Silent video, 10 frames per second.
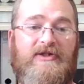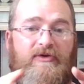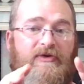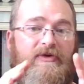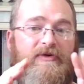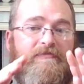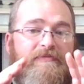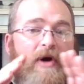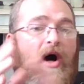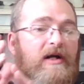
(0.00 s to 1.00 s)
part of it,
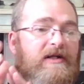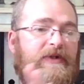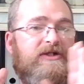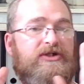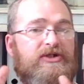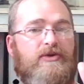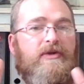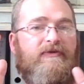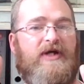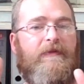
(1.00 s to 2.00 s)
this Duel of
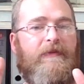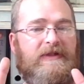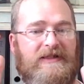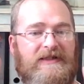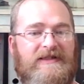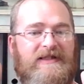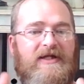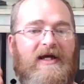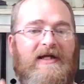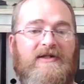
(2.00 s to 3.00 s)
Champions, this stage counts
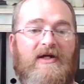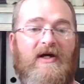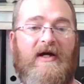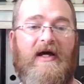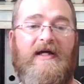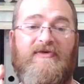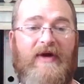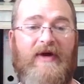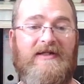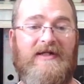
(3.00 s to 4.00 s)
as 3 rounds
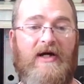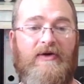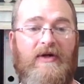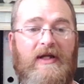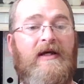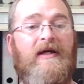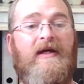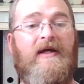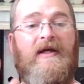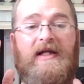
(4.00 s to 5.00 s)
only. It is going
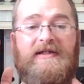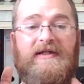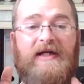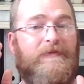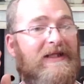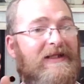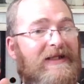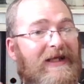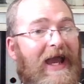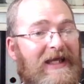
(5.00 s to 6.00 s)
to be the 8,
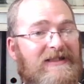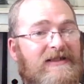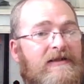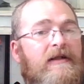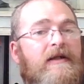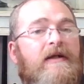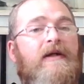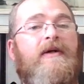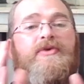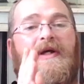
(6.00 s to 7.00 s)
which will then be
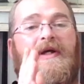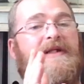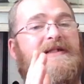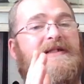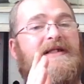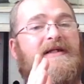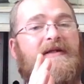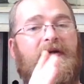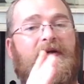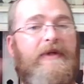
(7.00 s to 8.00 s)
single
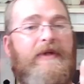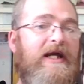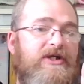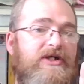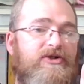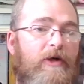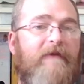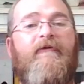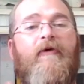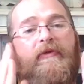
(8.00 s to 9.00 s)
elimination, dropping 4.
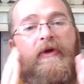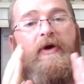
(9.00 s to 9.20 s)
Those 4 go to